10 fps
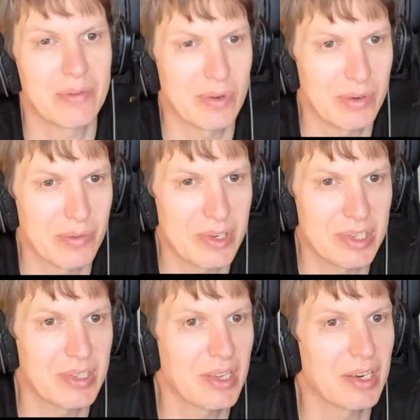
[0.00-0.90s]
effort which
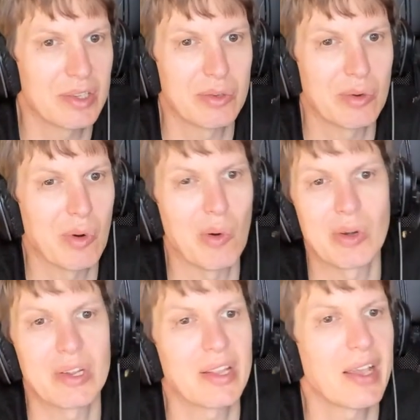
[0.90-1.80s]
is needed to
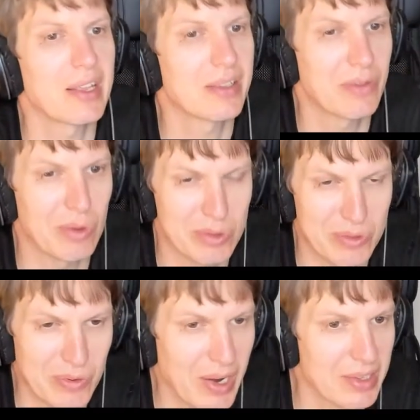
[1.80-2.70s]
coordinate those
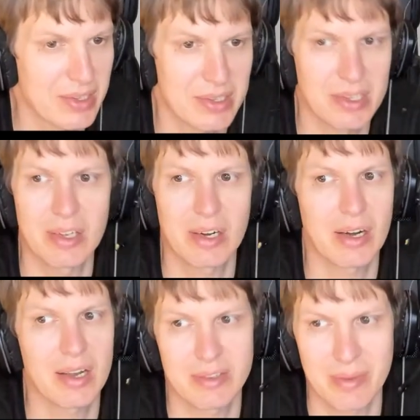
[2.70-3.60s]
threads
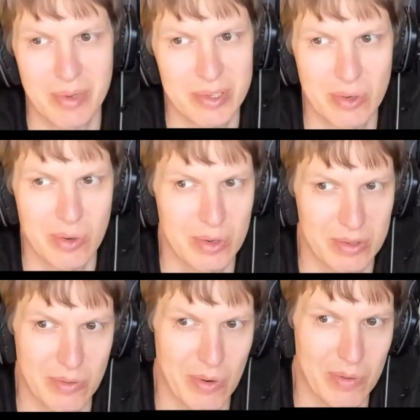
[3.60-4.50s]
synchronize them and so on and
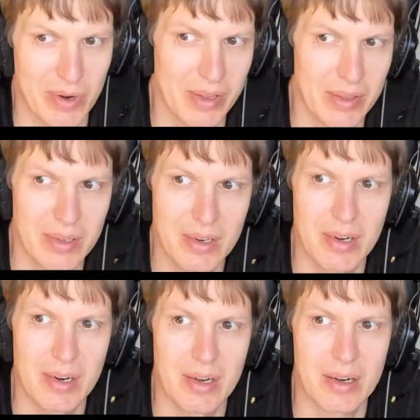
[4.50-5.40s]
so forth right
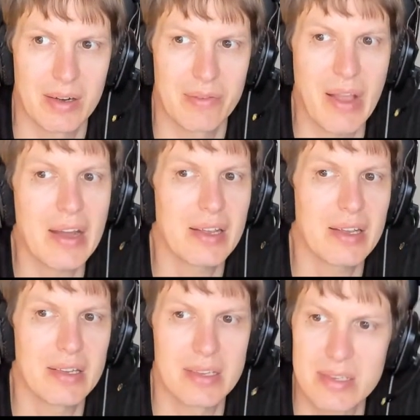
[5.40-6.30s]
uh, that
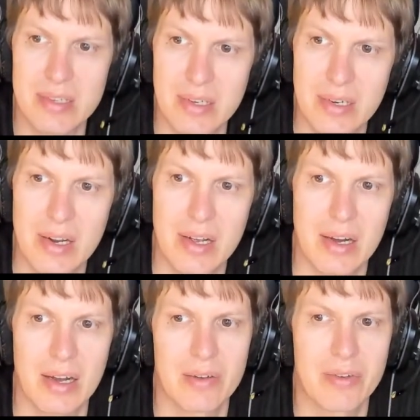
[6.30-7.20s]
is uh,
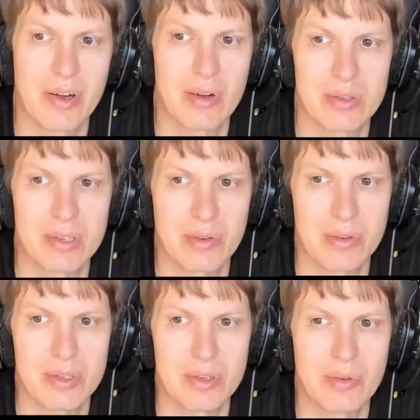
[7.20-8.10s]
uh, the
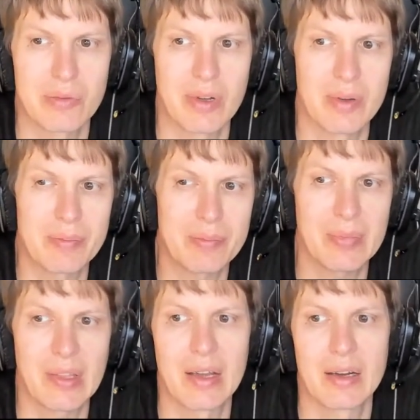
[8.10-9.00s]
consequence of uh,
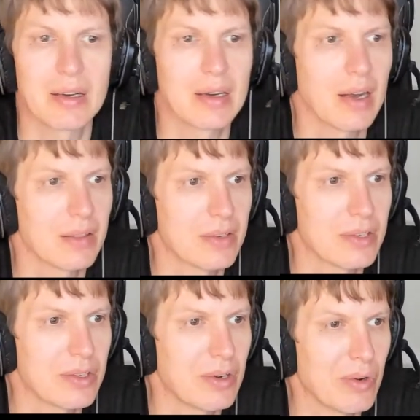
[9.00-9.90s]
uh,
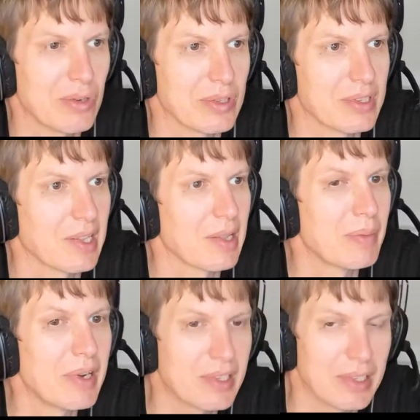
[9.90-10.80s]
Gunther's universal
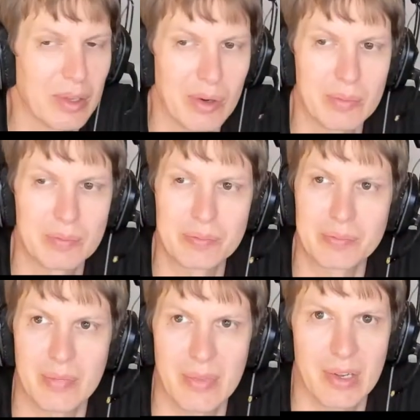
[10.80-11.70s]
scalability law
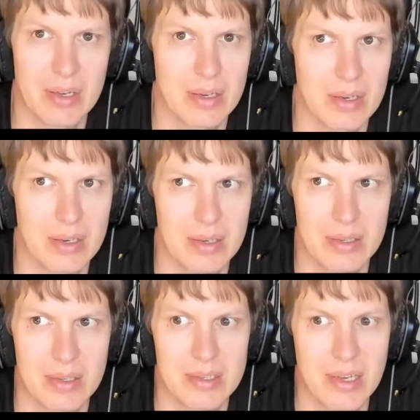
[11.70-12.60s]
mm,
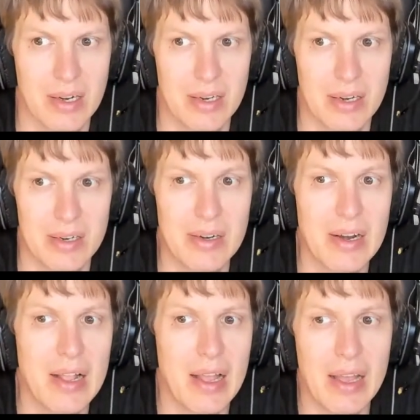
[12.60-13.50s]
uh, decided here
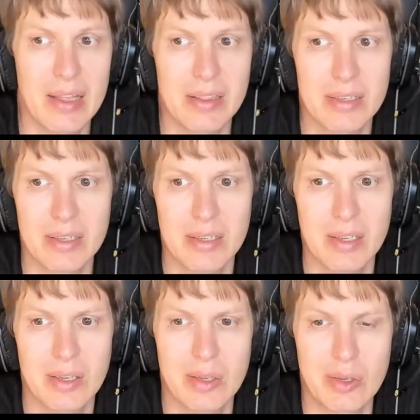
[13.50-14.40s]
and
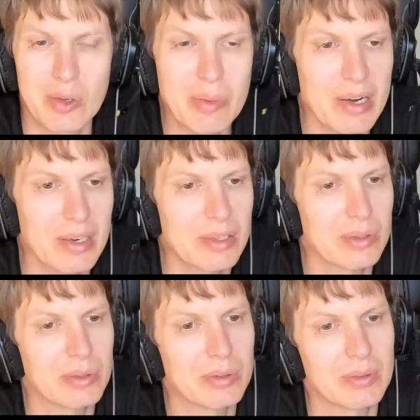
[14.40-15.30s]
you better
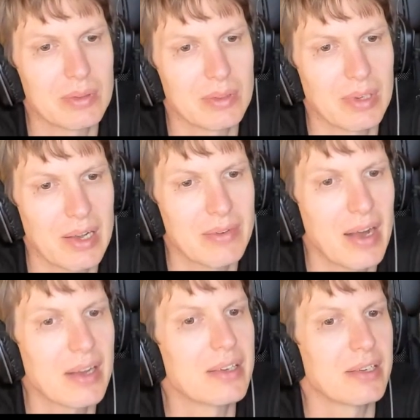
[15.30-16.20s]
to oh, have
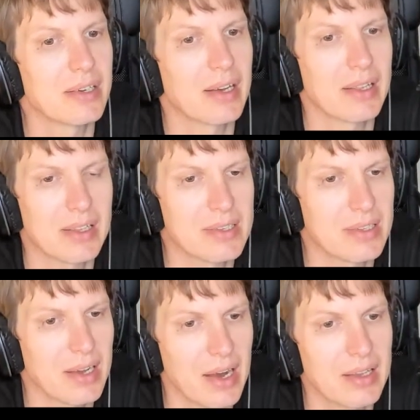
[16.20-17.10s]
idea at least
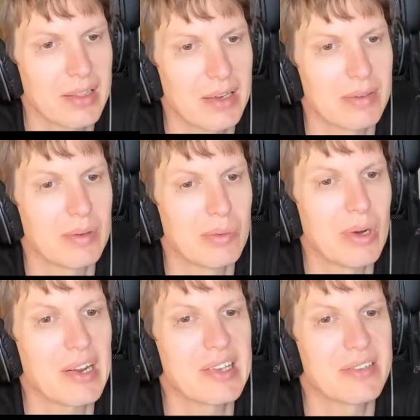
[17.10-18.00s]
in a high level
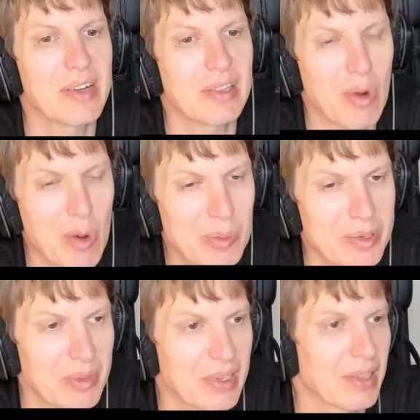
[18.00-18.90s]
what is that
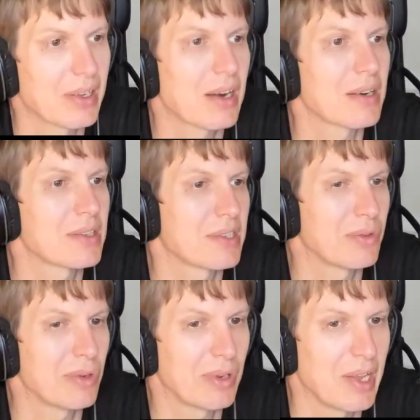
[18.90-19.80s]
optimal concurrency
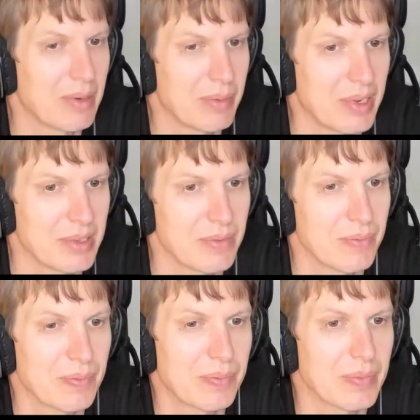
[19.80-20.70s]
for your database
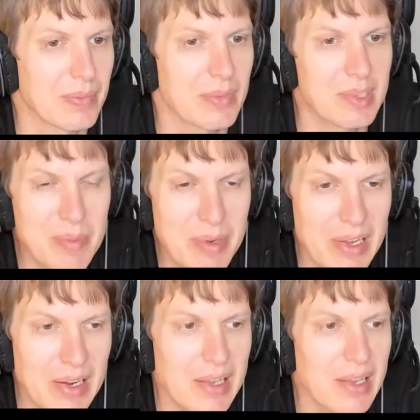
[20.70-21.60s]

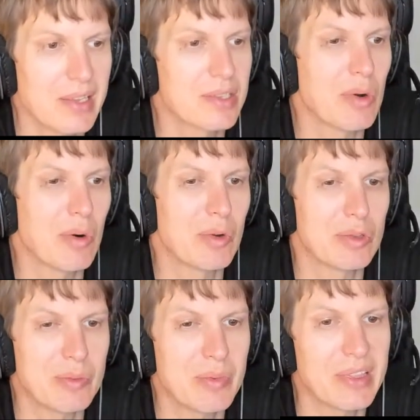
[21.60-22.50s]
typically it's
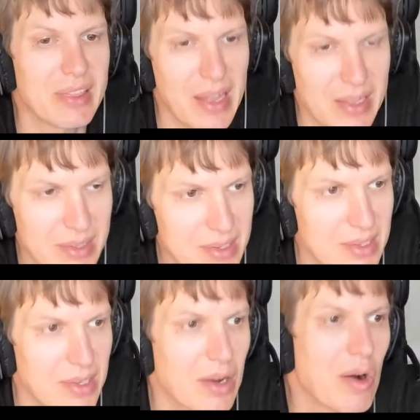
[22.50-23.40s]
going to be
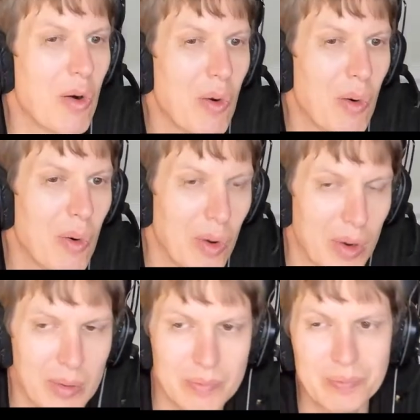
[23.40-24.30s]
tens
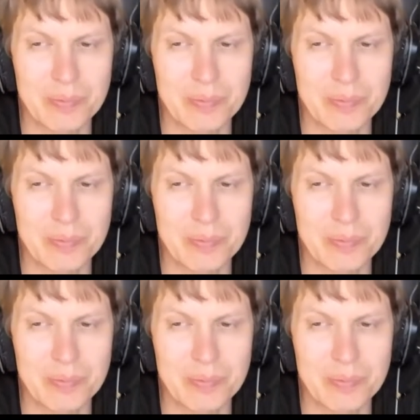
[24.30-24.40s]
or